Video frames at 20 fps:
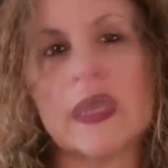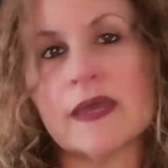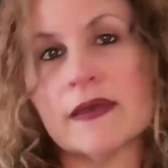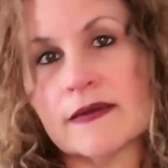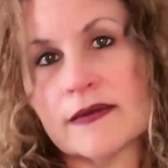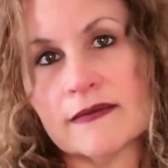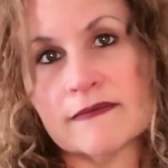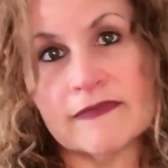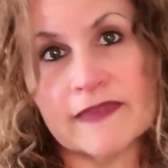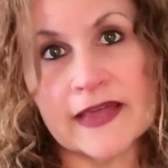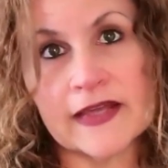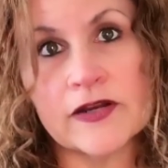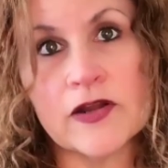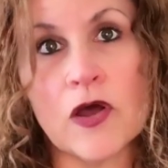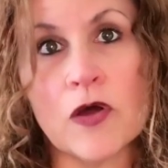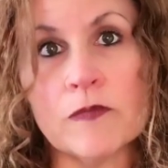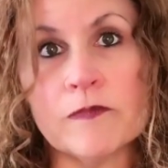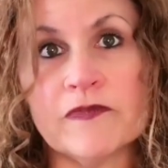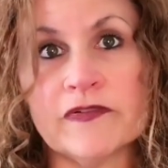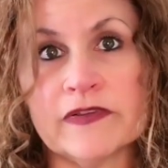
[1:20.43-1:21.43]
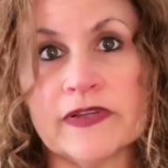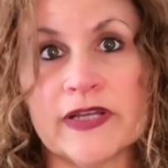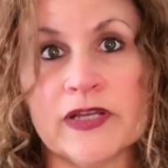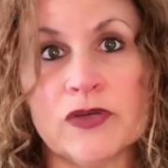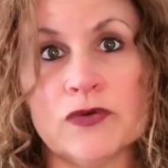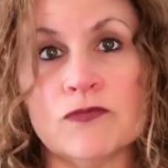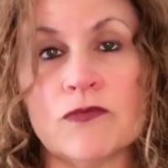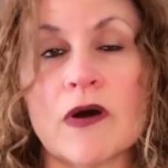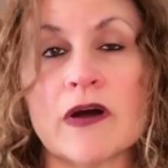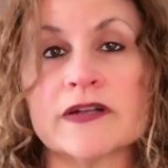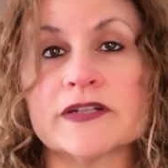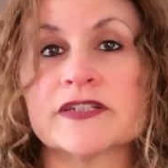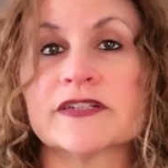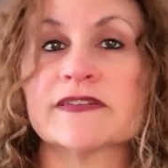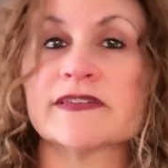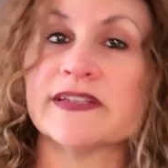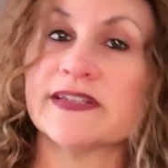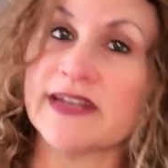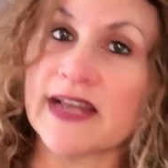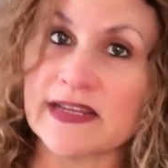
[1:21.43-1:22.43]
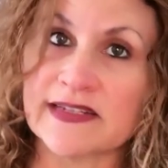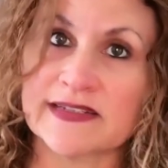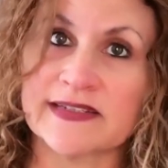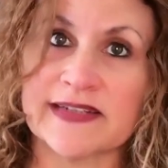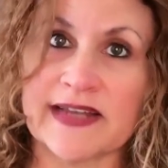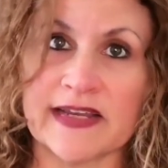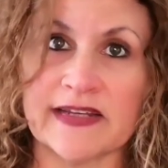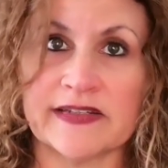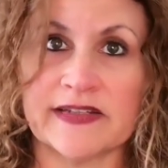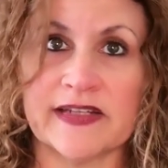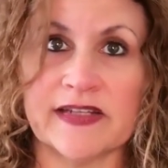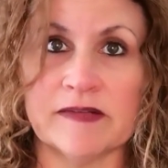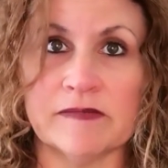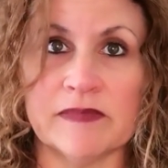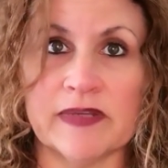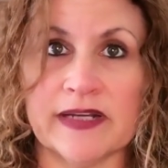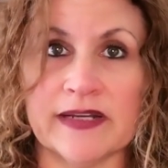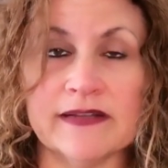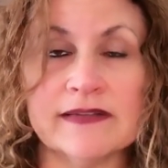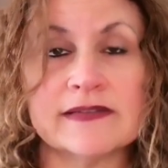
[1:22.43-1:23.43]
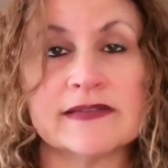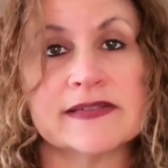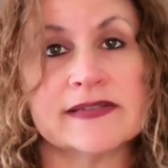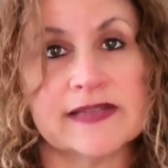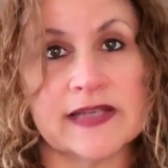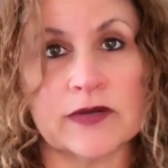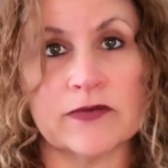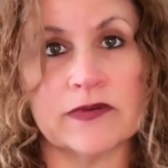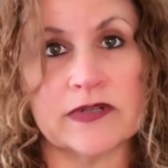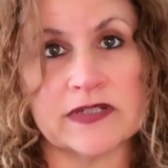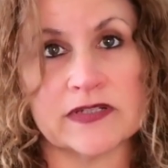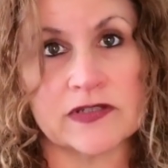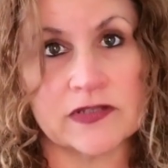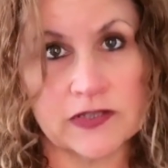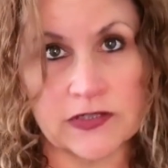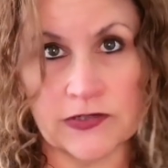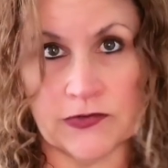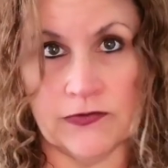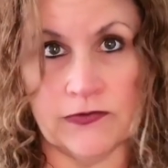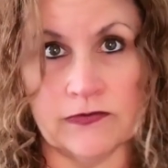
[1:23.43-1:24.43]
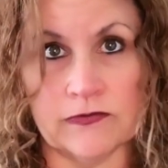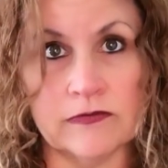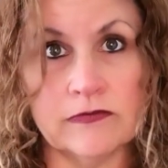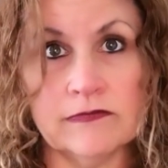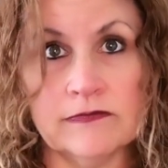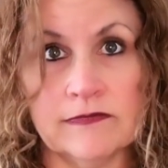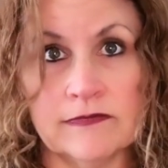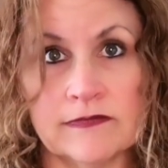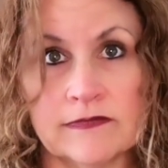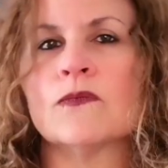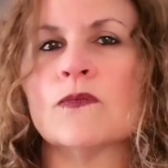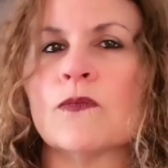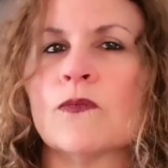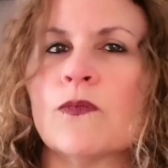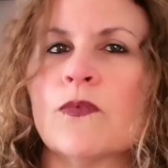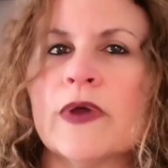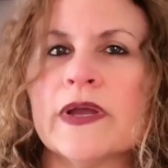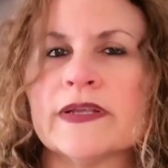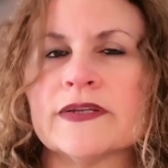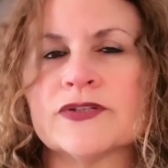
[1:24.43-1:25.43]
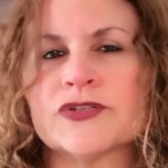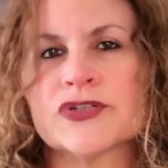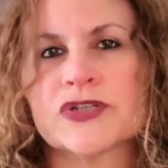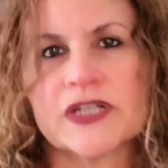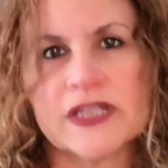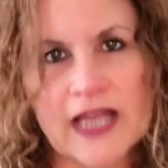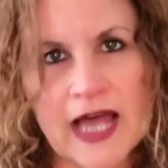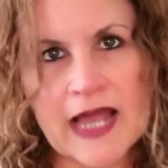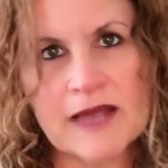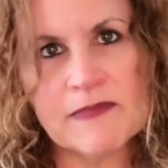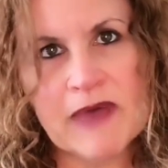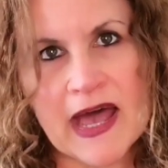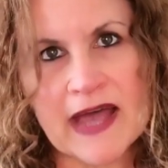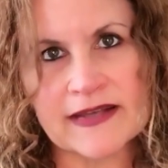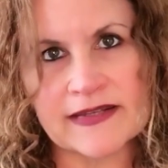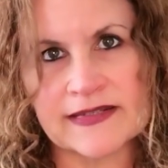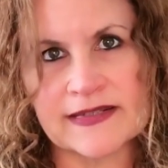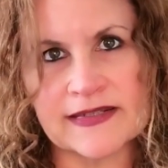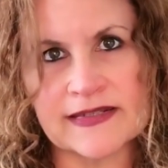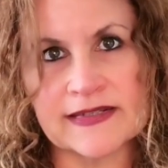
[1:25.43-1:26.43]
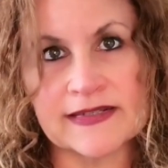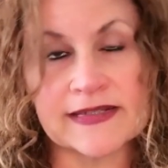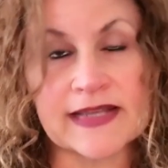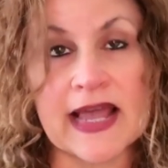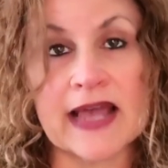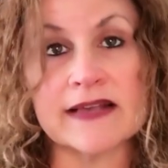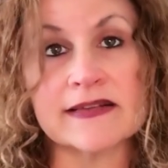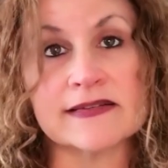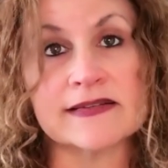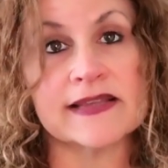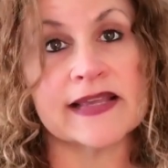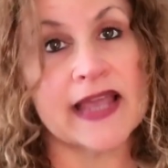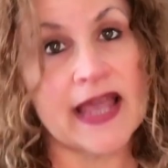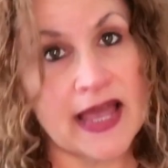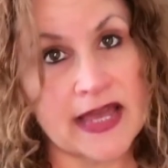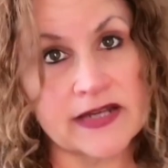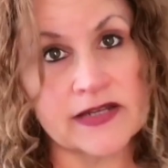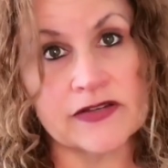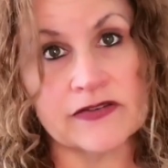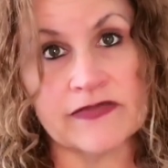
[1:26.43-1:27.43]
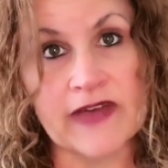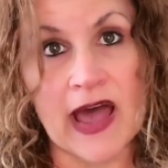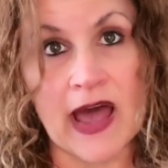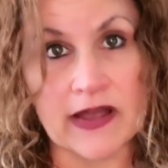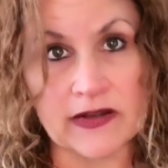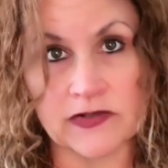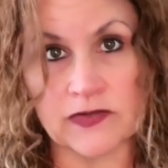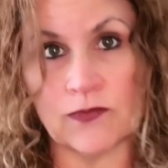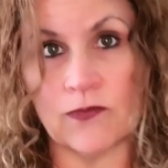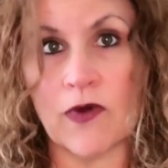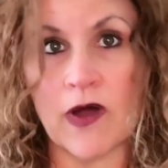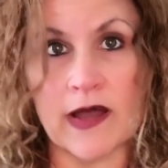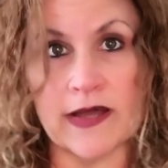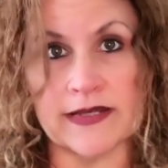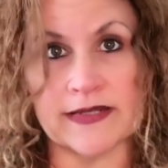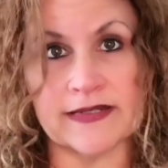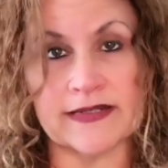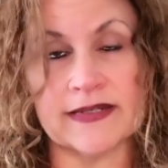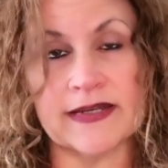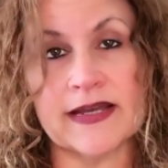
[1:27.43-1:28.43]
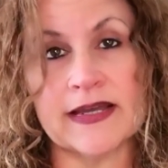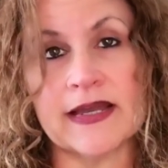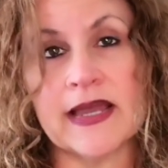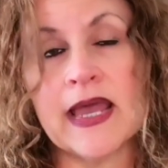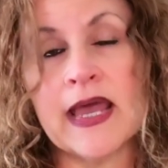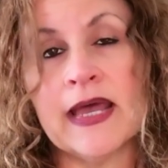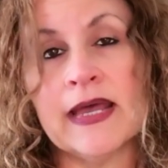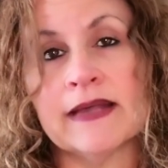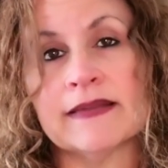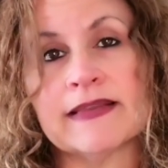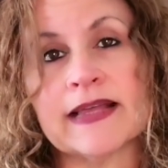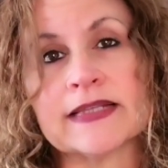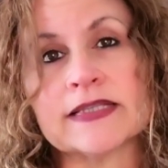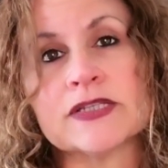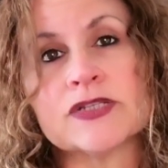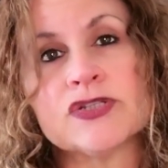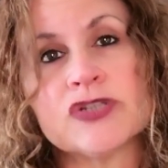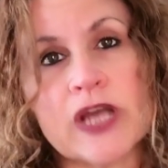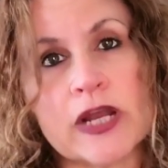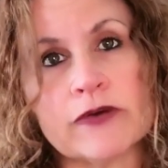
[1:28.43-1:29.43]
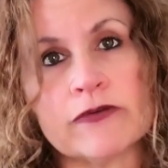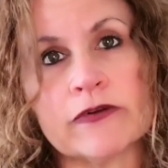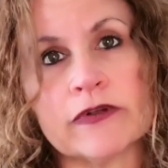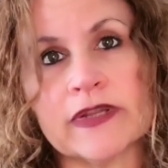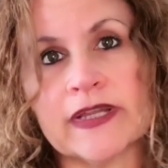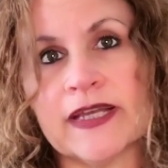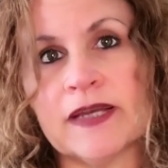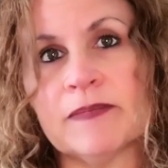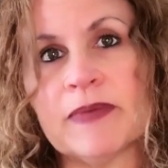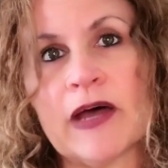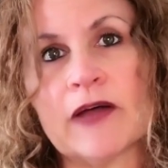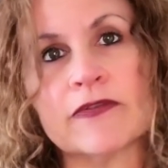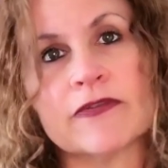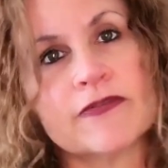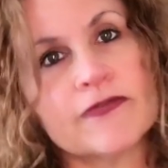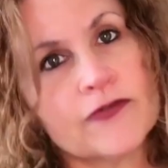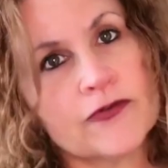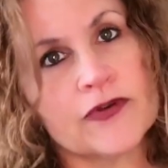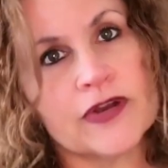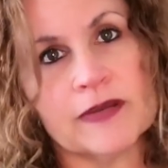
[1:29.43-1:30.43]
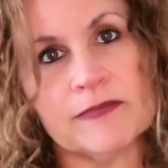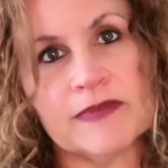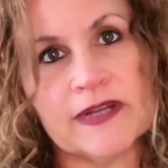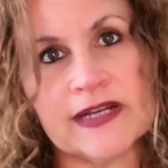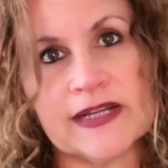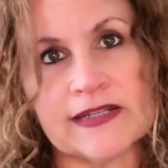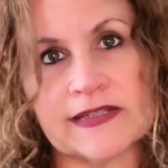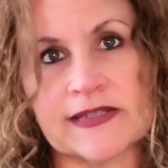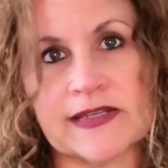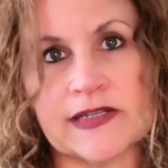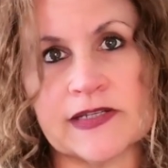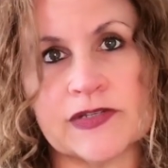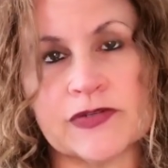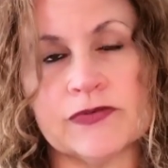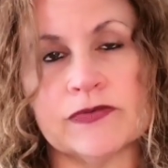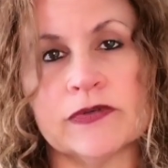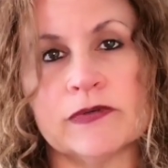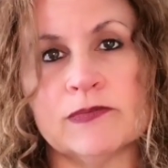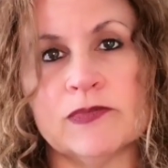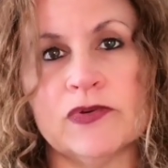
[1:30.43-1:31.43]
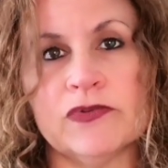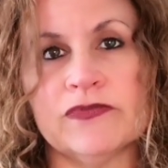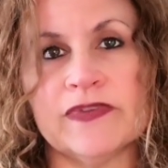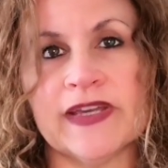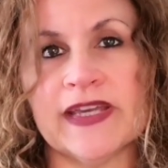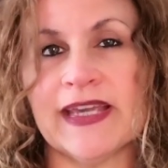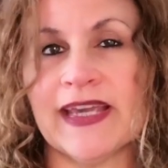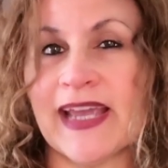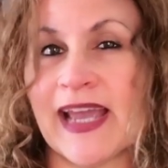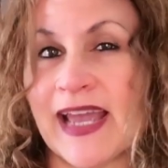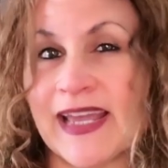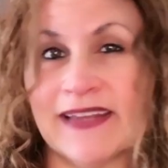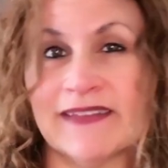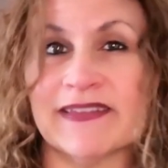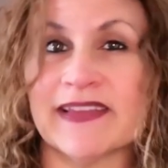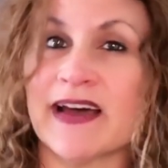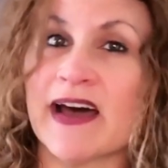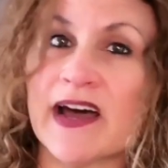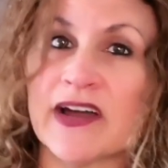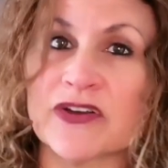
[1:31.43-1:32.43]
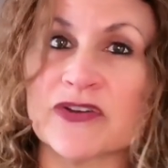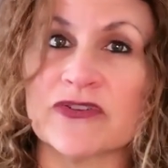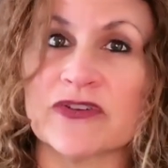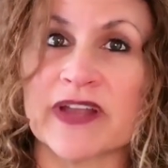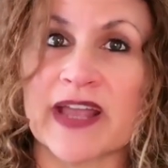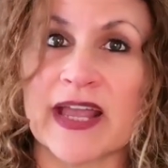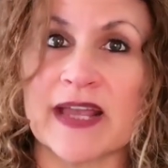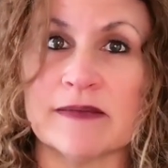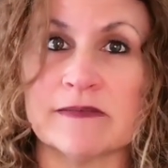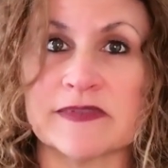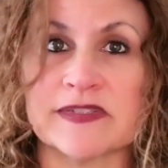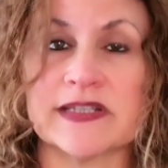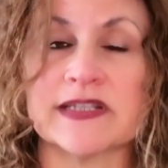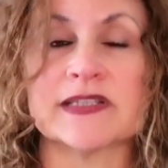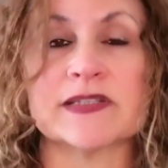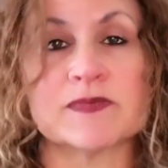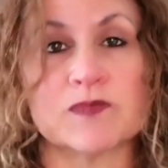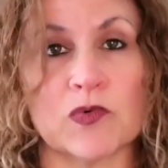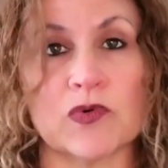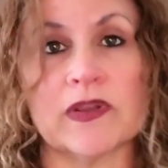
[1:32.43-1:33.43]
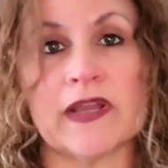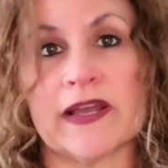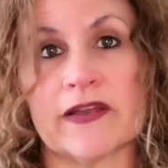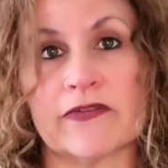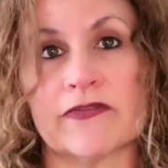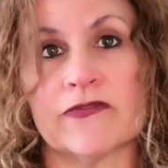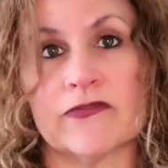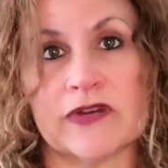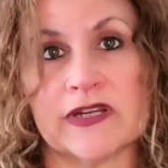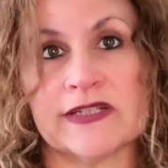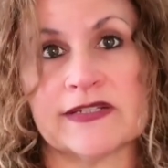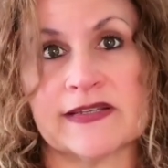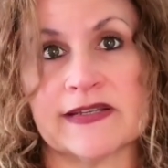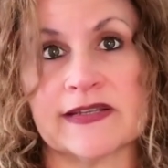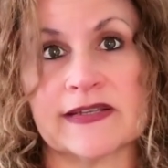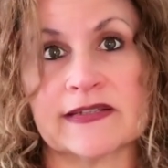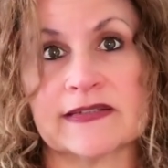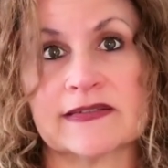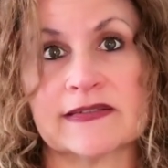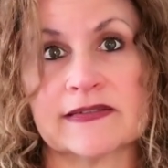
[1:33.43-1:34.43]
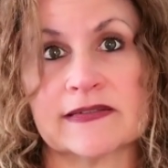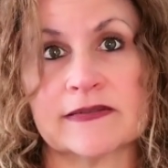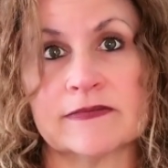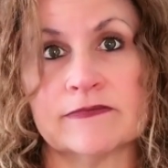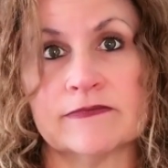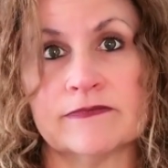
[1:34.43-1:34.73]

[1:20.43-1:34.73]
And then hopefully you watch the next 18 minutes, sequence 2, which climaxes as the end of Act 1. That's generally about 30 minutes into a movie. In the Hunger Games, it's more like 36.